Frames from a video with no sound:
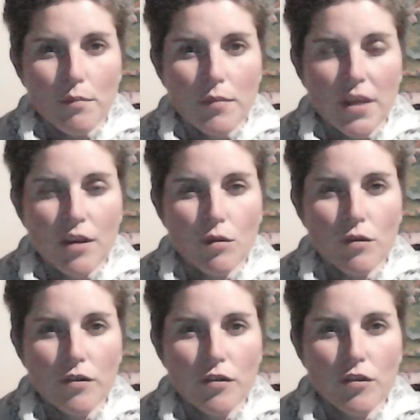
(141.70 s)
in
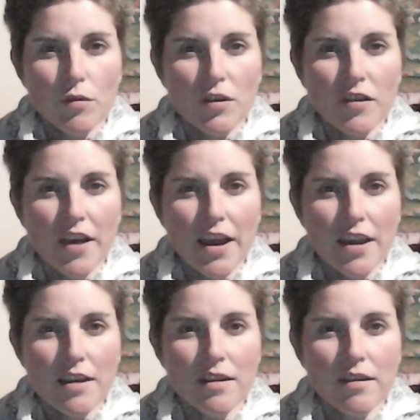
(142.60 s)
order to
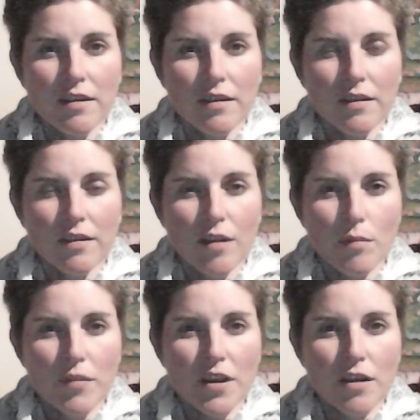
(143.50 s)
attain
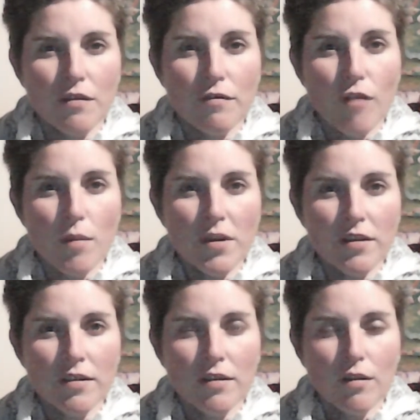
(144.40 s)
something from
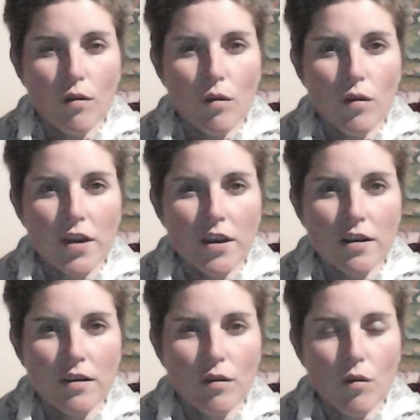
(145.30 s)
it, or in
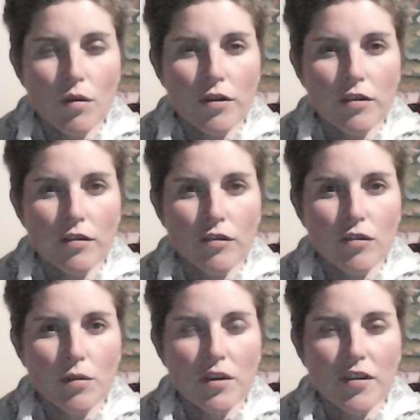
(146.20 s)
order
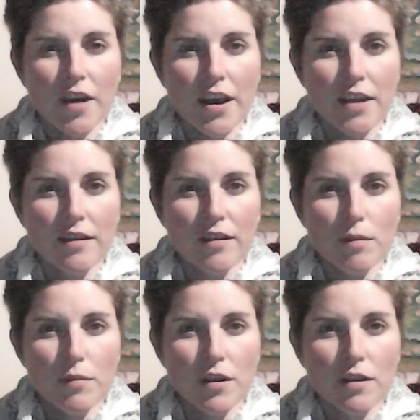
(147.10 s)
to attain
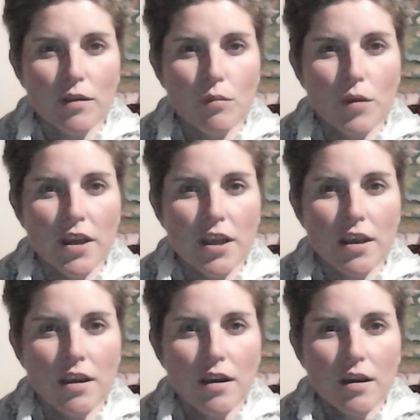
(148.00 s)
something that
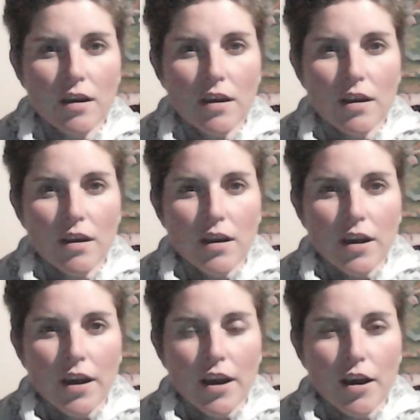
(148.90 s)
we
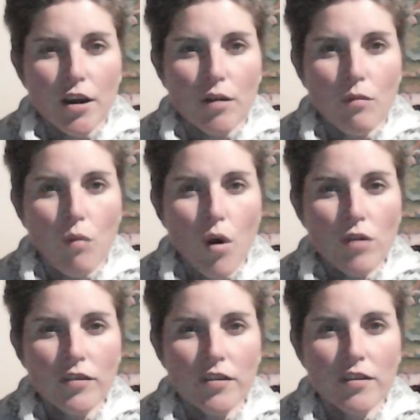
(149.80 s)

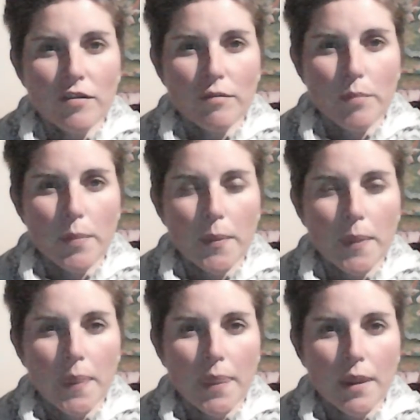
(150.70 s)
want,
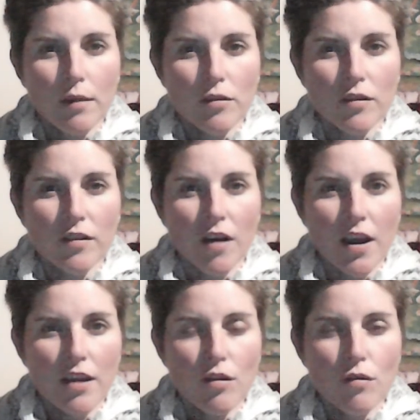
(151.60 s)

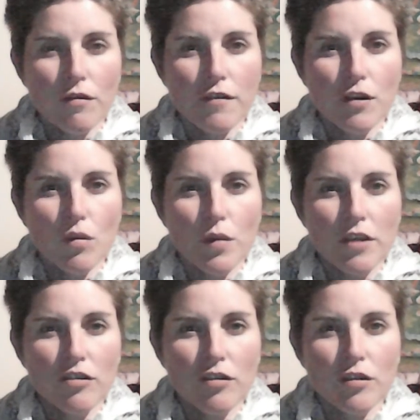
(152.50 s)
desire, or feel we
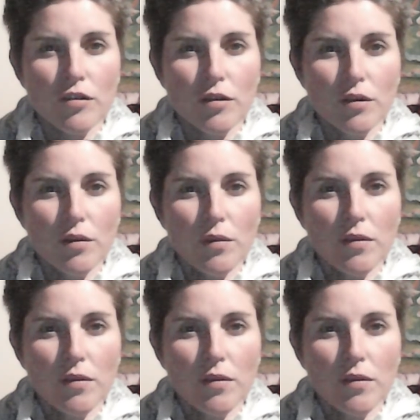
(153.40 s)
should do?